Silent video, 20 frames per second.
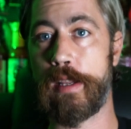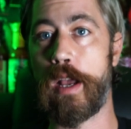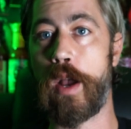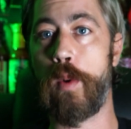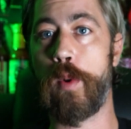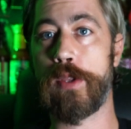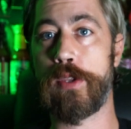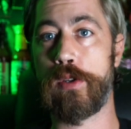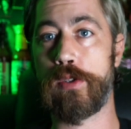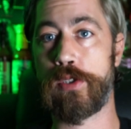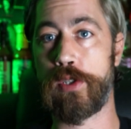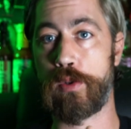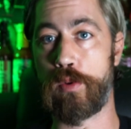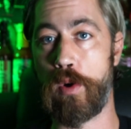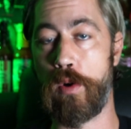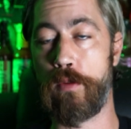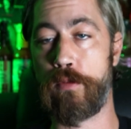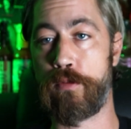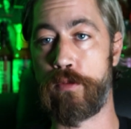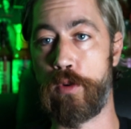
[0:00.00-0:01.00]
I want those to
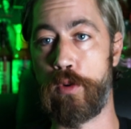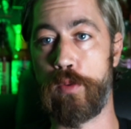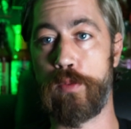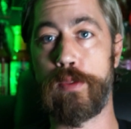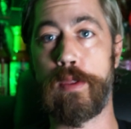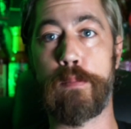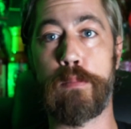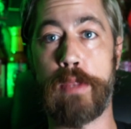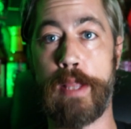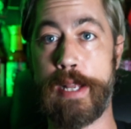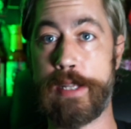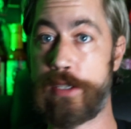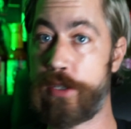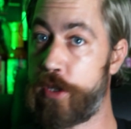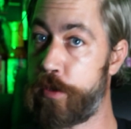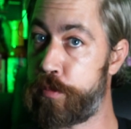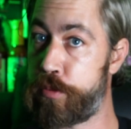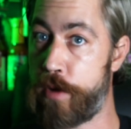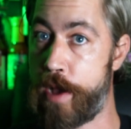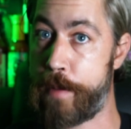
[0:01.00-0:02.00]
grow fruit. The plants are
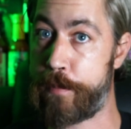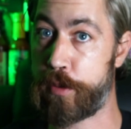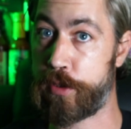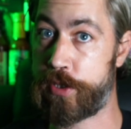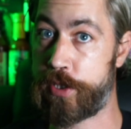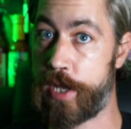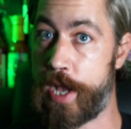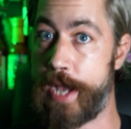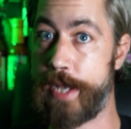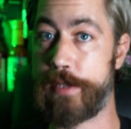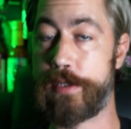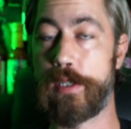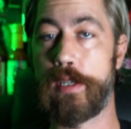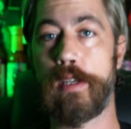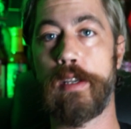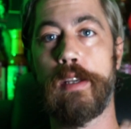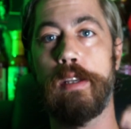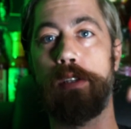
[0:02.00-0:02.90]
the proper size.